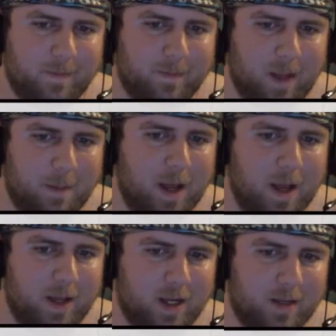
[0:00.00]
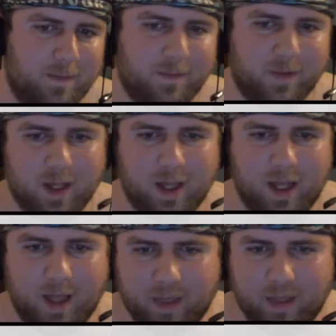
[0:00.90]
my opinion,
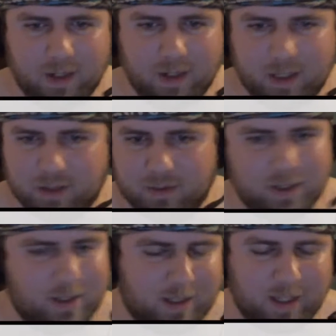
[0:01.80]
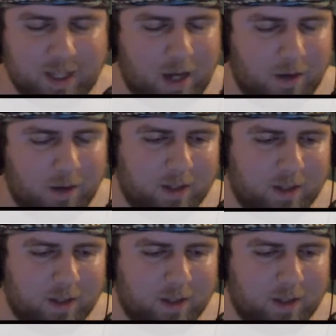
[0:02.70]
I don't think there was.